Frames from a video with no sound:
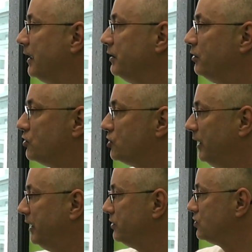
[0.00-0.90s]
You can
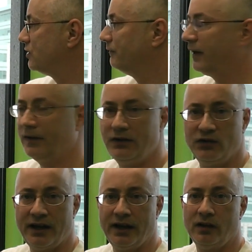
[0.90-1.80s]
change various
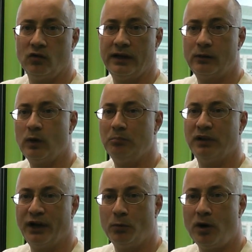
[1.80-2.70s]
settings like what
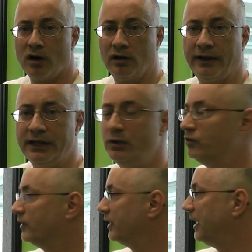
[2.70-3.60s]
player model they
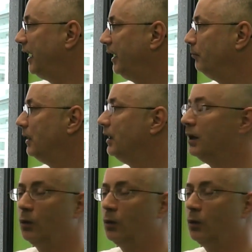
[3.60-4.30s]
use in the game,